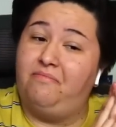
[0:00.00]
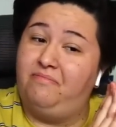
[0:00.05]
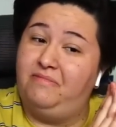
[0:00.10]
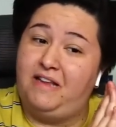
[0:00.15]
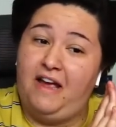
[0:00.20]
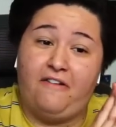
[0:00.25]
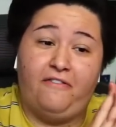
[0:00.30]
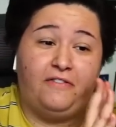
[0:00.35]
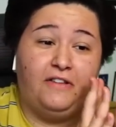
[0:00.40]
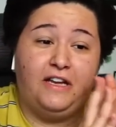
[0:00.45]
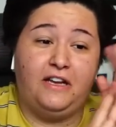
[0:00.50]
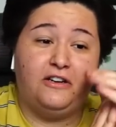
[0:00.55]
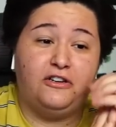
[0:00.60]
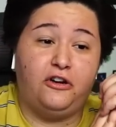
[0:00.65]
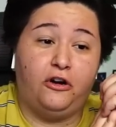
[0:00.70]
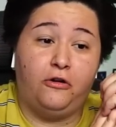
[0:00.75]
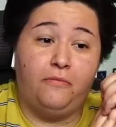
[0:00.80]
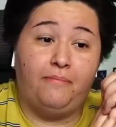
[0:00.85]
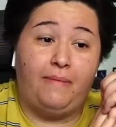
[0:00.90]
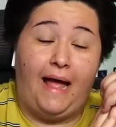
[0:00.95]
Definitely a
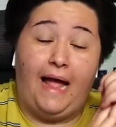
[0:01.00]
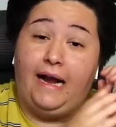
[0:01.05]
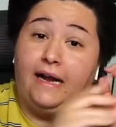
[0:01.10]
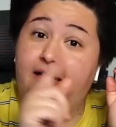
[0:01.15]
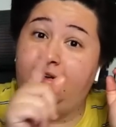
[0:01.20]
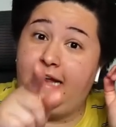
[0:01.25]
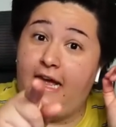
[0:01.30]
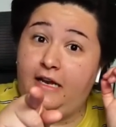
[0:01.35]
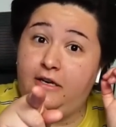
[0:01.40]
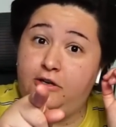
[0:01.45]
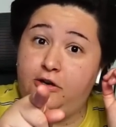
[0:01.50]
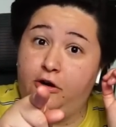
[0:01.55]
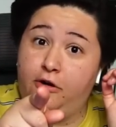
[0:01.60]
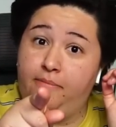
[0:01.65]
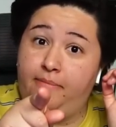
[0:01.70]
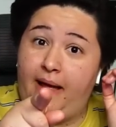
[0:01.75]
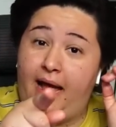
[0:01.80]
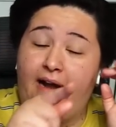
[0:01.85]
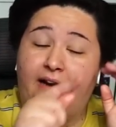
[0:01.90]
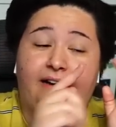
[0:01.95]
dirtbag, a dead
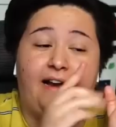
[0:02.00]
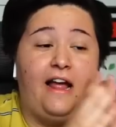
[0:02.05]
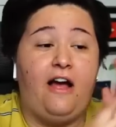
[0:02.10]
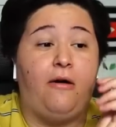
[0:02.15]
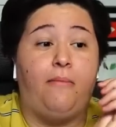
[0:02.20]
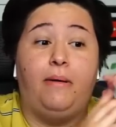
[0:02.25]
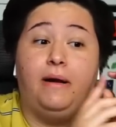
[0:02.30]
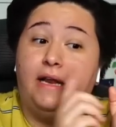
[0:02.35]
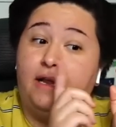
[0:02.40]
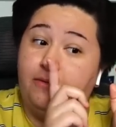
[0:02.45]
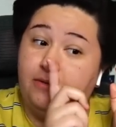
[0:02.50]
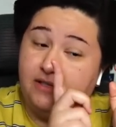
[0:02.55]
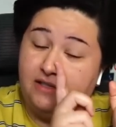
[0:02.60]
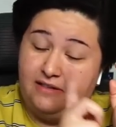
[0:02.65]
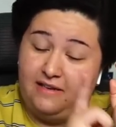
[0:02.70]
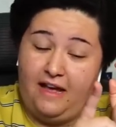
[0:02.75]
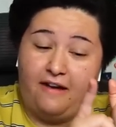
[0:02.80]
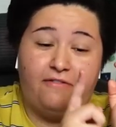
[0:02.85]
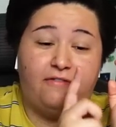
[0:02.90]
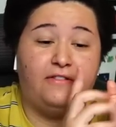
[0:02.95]
dirtbag now, but he was
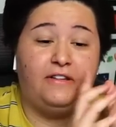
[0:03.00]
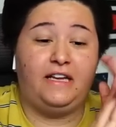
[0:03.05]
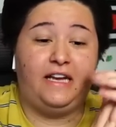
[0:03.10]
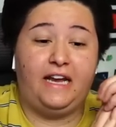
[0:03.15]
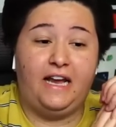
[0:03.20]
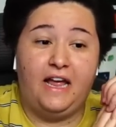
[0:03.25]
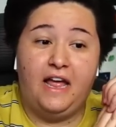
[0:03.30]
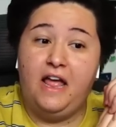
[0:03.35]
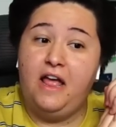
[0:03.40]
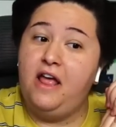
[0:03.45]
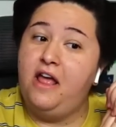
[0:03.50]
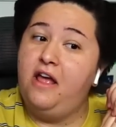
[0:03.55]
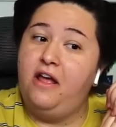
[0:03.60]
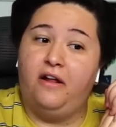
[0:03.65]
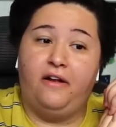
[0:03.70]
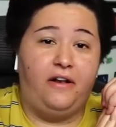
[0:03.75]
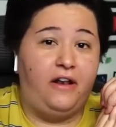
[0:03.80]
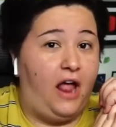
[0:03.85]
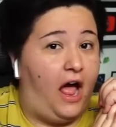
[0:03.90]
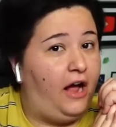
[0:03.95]
definitely
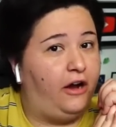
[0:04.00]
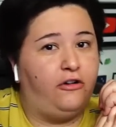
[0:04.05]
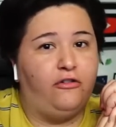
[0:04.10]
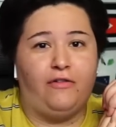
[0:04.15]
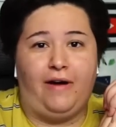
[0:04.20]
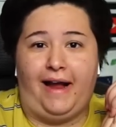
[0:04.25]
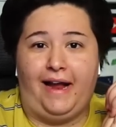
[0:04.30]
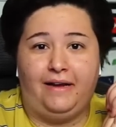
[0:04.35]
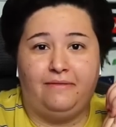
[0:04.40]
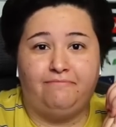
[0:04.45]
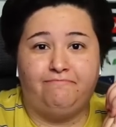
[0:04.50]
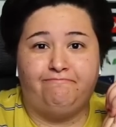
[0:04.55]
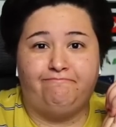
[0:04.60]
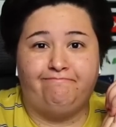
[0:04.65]
not great.